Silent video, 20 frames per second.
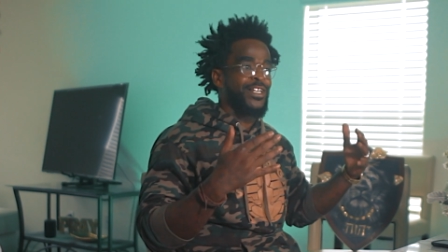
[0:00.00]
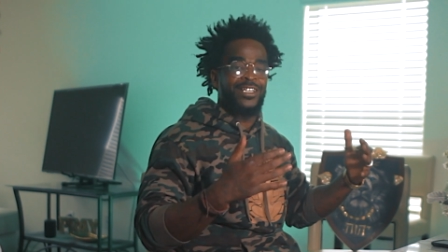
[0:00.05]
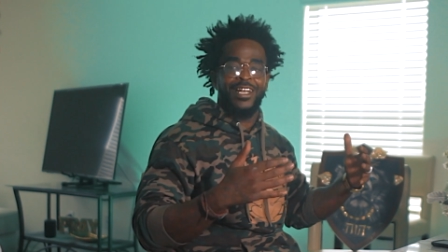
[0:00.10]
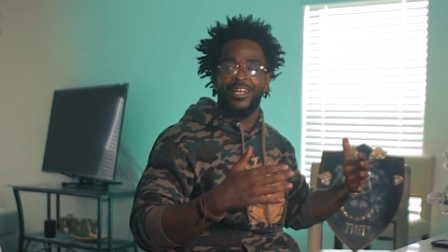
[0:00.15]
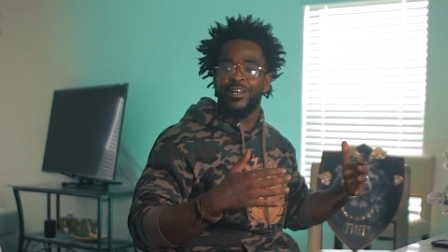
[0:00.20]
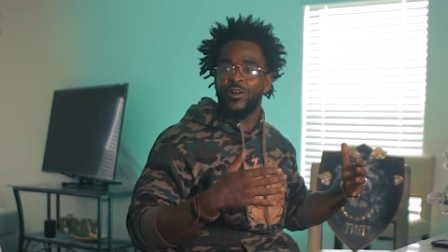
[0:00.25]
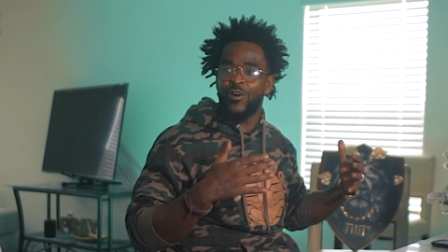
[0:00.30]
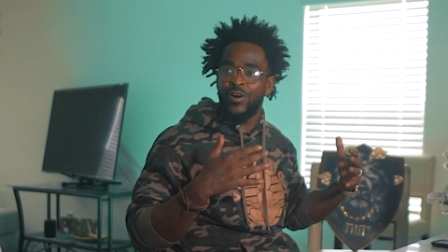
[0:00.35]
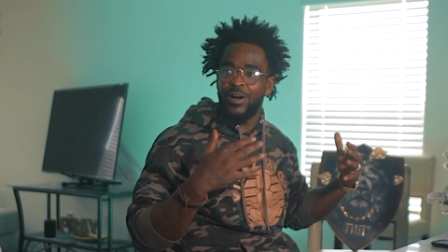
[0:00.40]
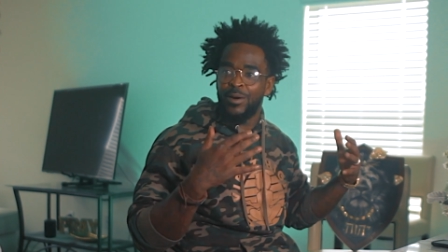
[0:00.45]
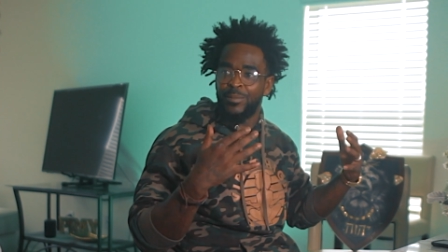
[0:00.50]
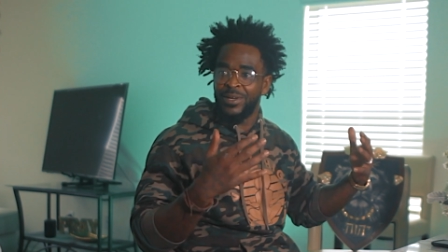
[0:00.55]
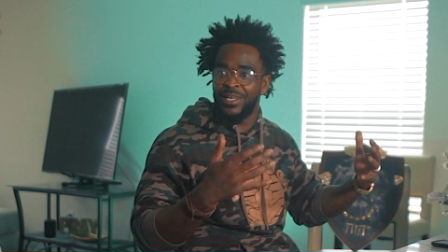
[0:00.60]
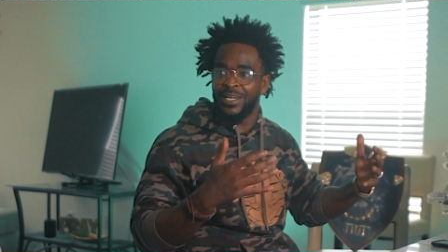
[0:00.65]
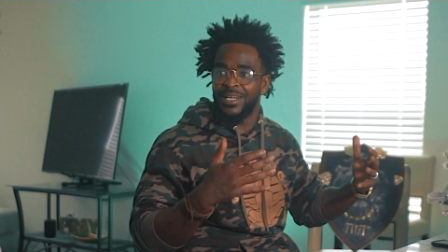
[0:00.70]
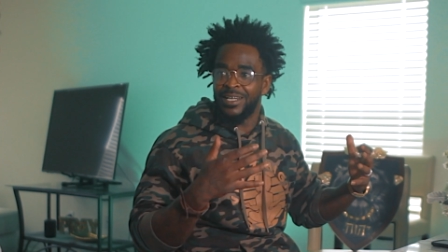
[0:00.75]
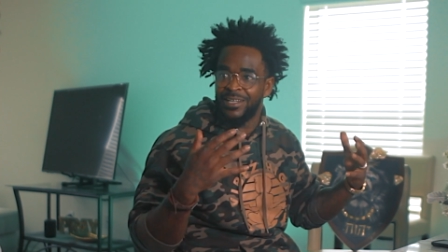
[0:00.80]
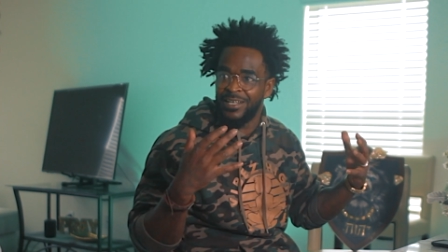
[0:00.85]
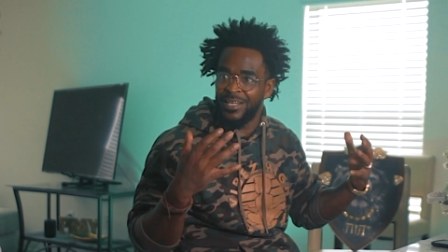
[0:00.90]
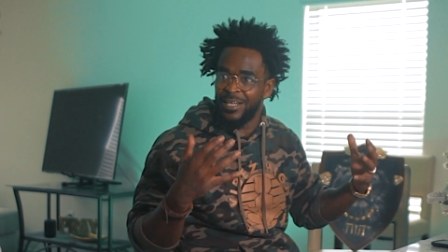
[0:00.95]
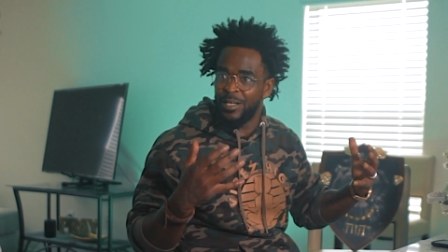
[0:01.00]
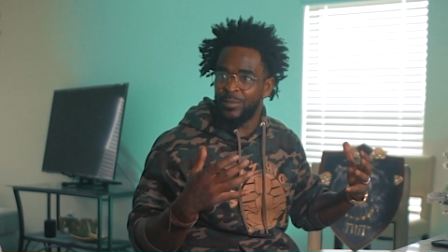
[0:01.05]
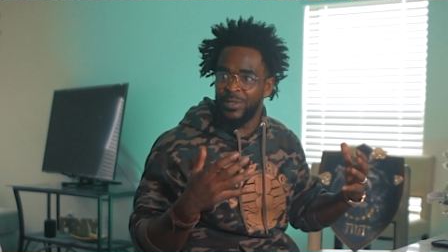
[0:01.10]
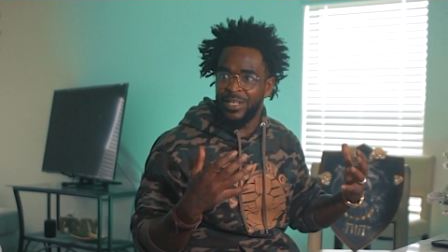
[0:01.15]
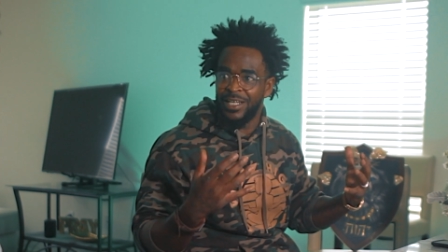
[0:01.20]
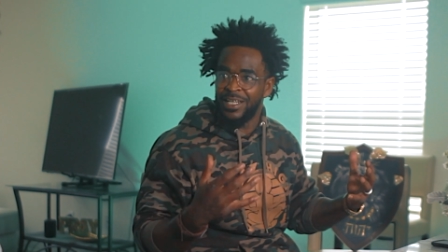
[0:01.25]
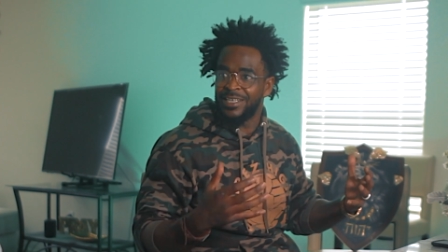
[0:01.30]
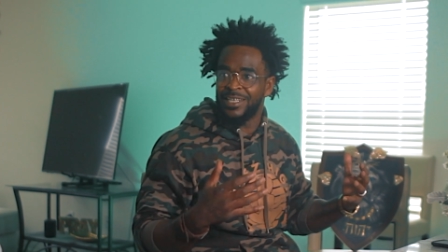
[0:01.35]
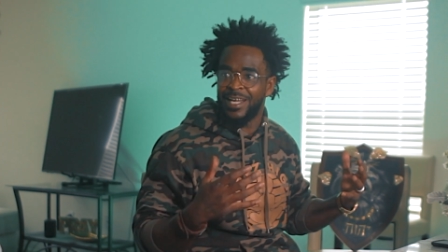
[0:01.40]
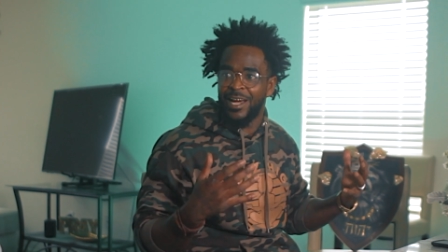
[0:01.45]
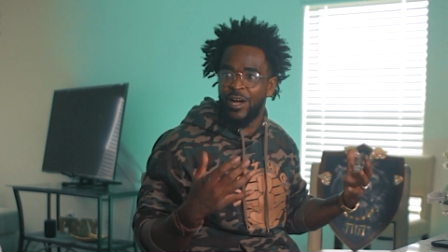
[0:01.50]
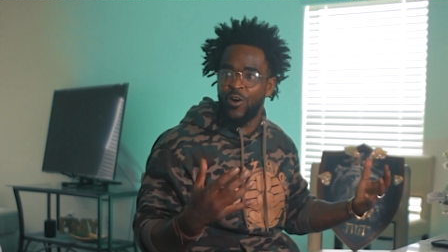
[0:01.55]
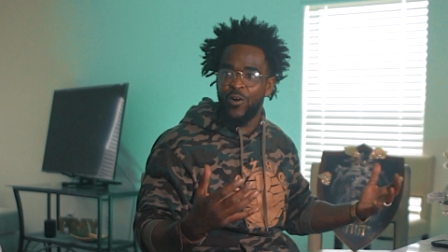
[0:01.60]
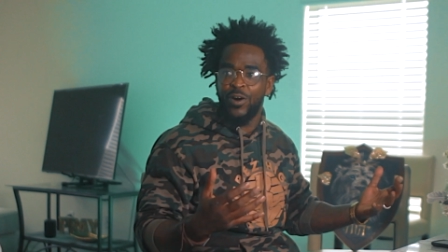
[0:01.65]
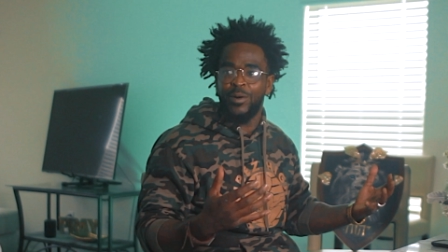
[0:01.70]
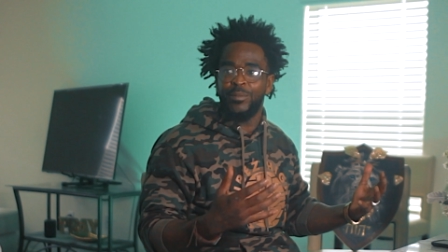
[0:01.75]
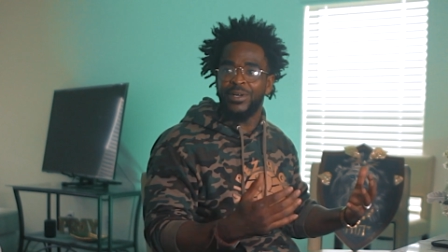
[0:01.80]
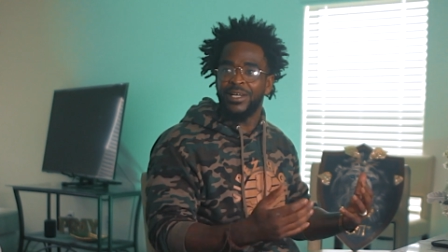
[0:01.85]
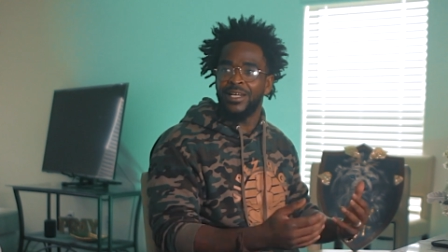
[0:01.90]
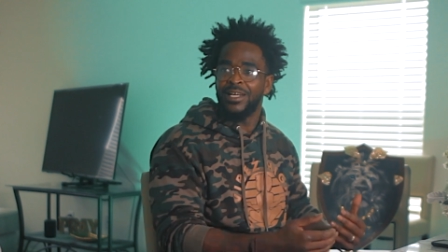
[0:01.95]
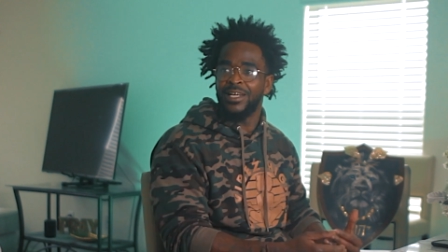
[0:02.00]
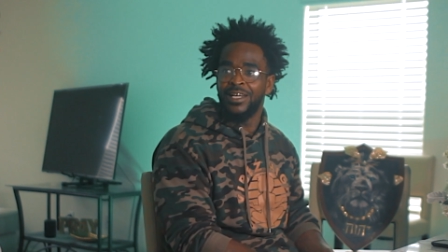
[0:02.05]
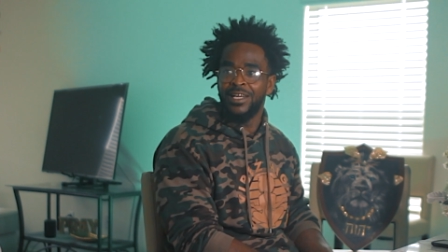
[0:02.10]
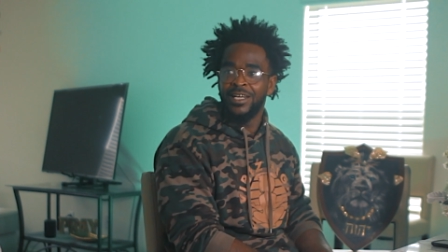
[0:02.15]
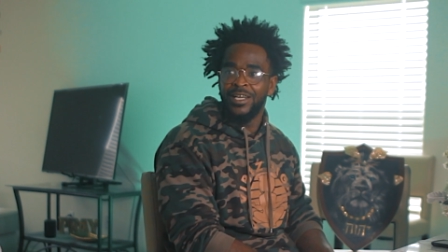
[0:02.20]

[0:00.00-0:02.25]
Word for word: it's not a harmonic. You know what I mean? It's not mm-hmm. harmony.